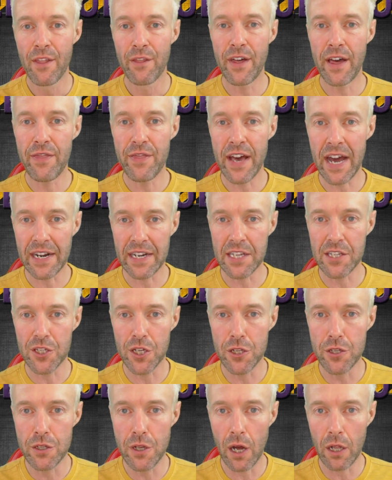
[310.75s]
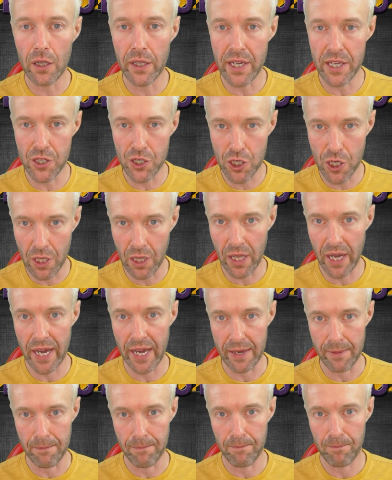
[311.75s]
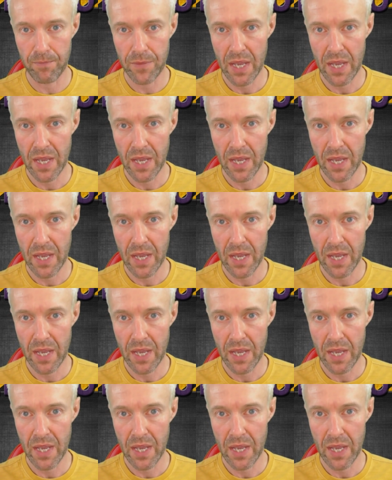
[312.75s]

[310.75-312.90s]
then that is a knowledge claim.